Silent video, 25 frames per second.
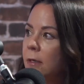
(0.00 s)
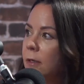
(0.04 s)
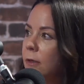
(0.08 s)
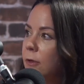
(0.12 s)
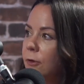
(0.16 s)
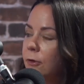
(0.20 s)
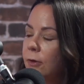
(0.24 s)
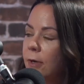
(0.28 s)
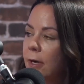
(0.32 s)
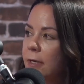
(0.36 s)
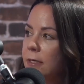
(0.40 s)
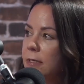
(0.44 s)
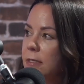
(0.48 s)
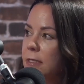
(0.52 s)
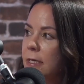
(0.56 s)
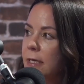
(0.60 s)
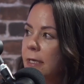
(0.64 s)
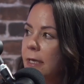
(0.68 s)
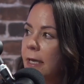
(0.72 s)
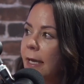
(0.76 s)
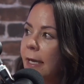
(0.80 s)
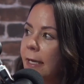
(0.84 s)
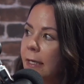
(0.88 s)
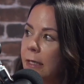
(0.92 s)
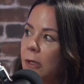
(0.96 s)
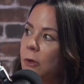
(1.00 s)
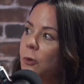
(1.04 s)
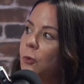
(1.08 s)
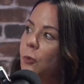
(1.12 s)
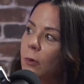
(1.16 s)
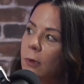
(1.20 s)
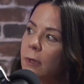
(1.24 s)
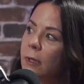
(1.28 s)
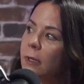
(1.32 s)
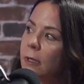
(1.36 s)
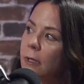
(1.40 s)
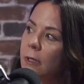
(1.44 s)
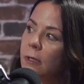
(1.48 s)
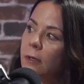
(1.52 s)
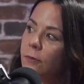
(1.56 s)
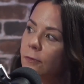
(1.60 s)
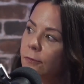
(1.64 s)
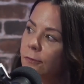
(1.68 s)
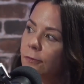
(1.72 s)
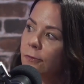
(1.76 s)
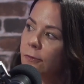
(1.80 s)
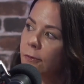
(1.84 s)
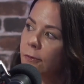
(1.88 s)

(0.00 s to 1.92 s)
you're not seeing any relief.